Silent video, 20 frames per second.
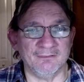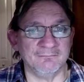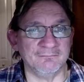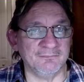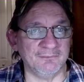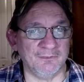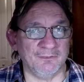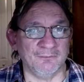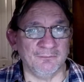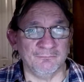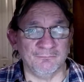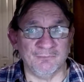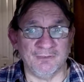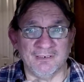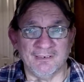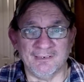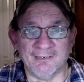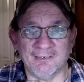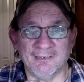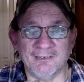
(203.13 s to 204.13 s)
You know,
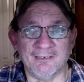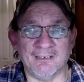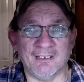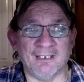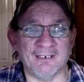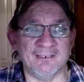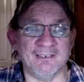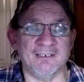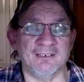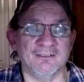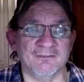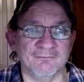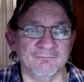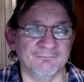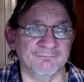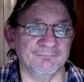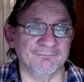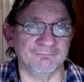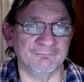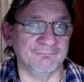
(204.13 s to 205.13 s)
any idea of
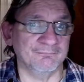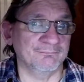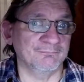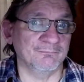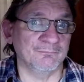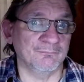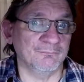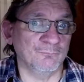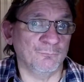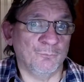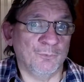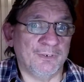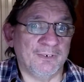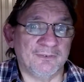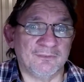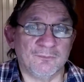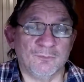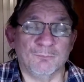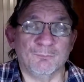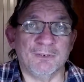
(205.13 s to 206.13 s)
when it's
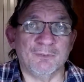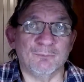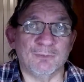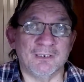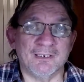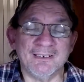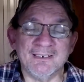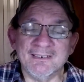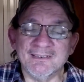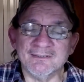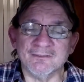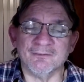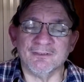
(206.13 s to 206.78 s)
going to be released?